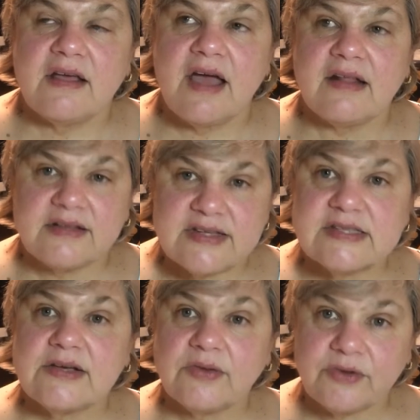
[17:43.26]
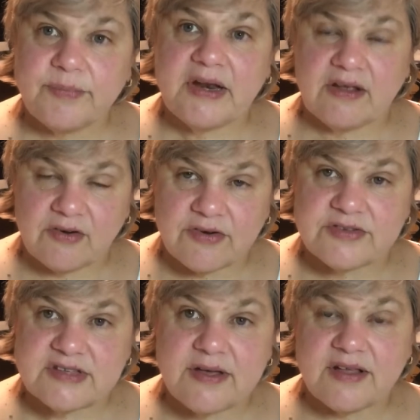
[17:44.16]
at least the older Bennett
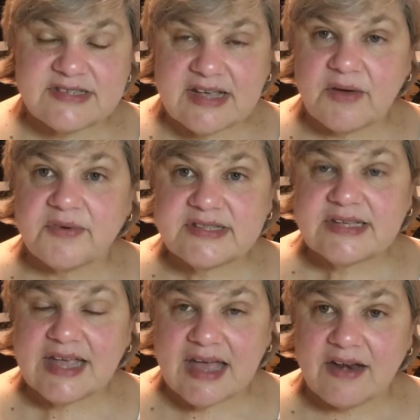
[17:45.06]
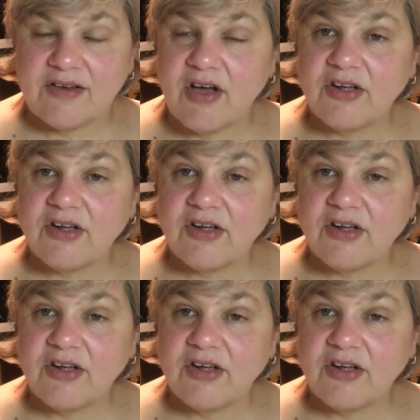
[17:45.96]
girls, I'll say it once again,